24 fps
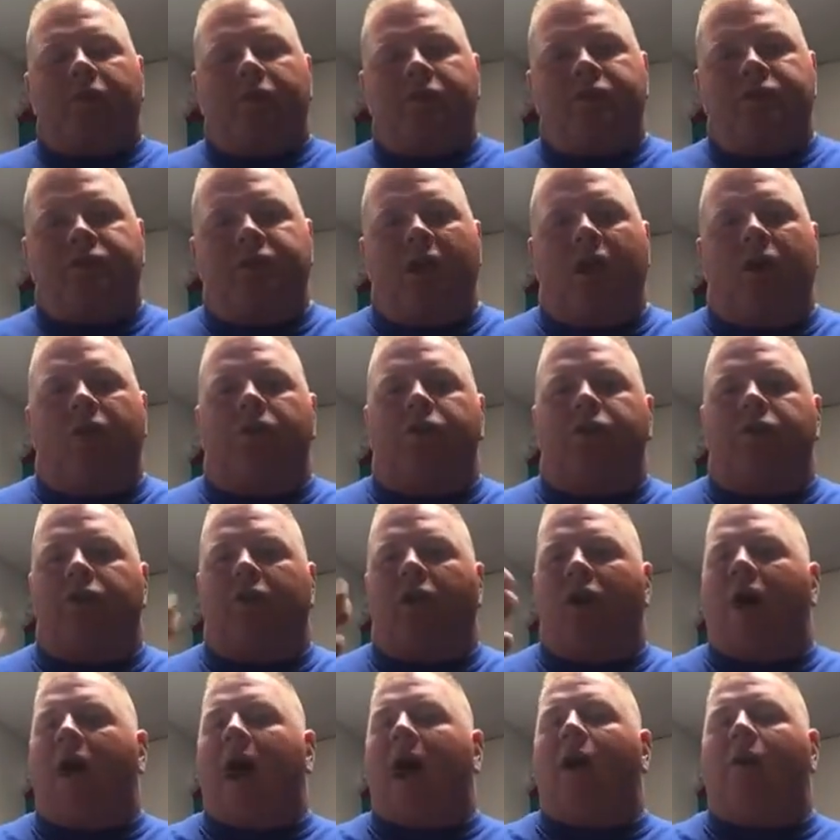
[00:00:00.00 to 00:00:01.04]
So
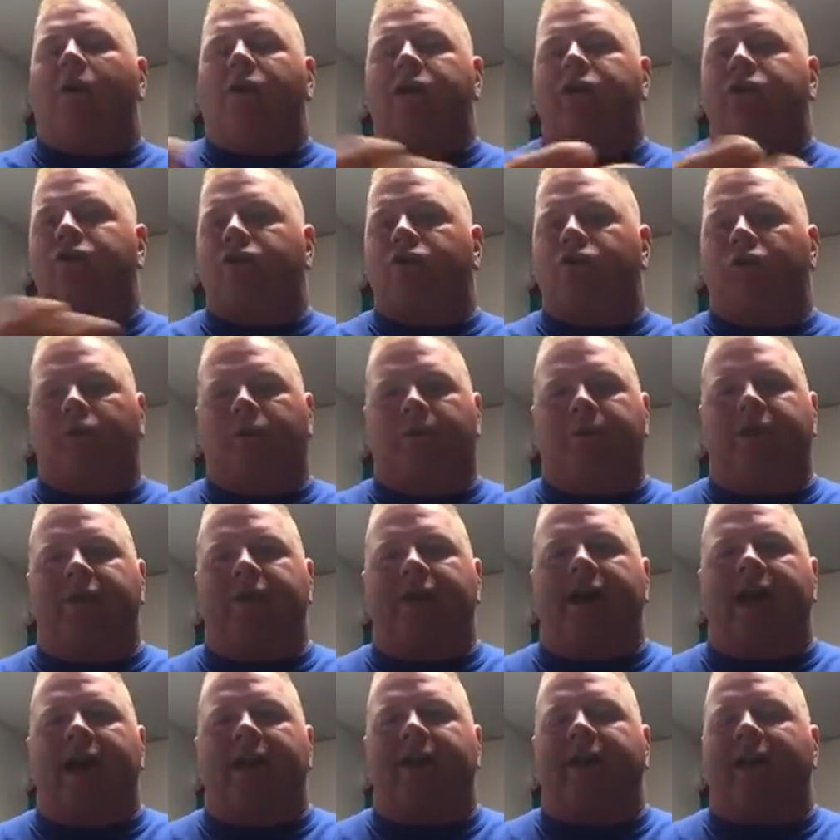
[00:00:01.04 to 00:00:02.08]
how are you doing with
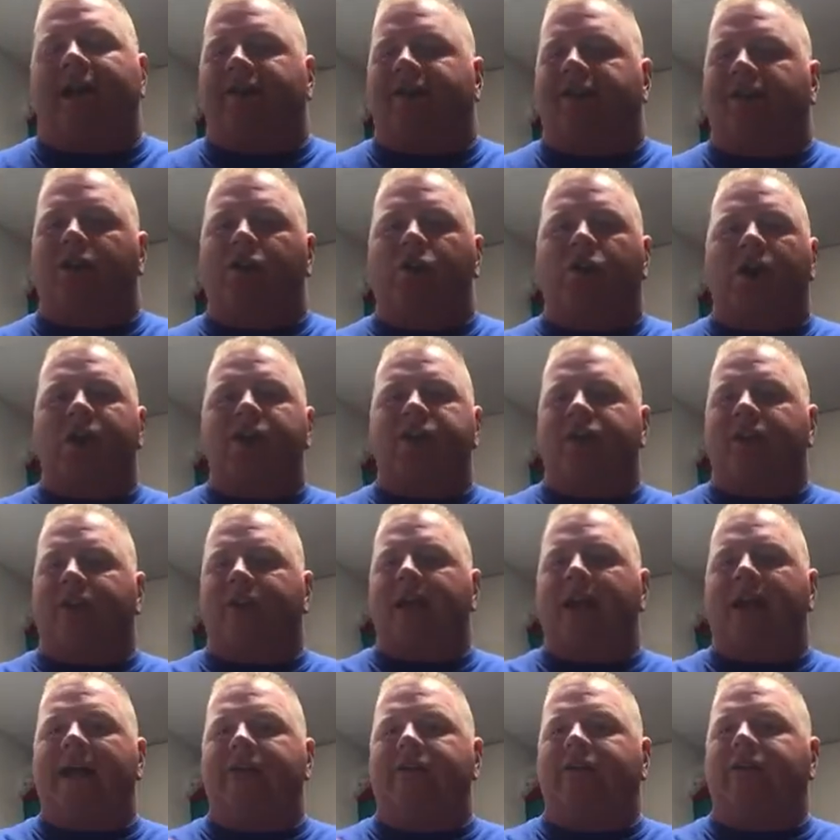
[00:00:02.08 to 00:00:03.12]
that? That's the question
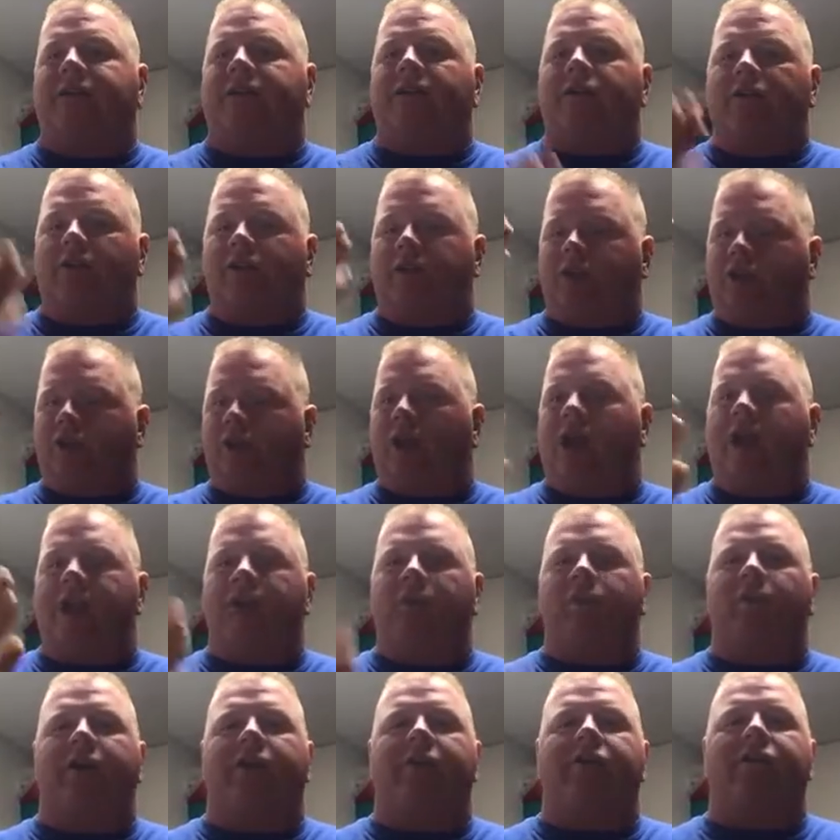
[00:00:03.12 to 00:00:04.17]
I'm asking you. Do you got
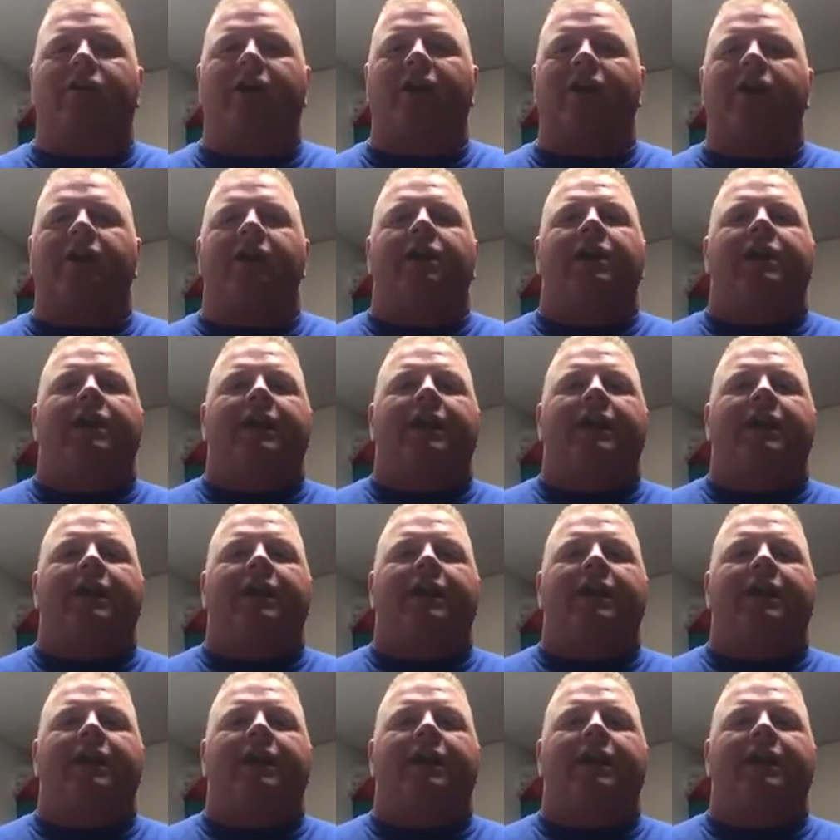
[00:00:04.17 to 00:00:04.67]
your winter fund?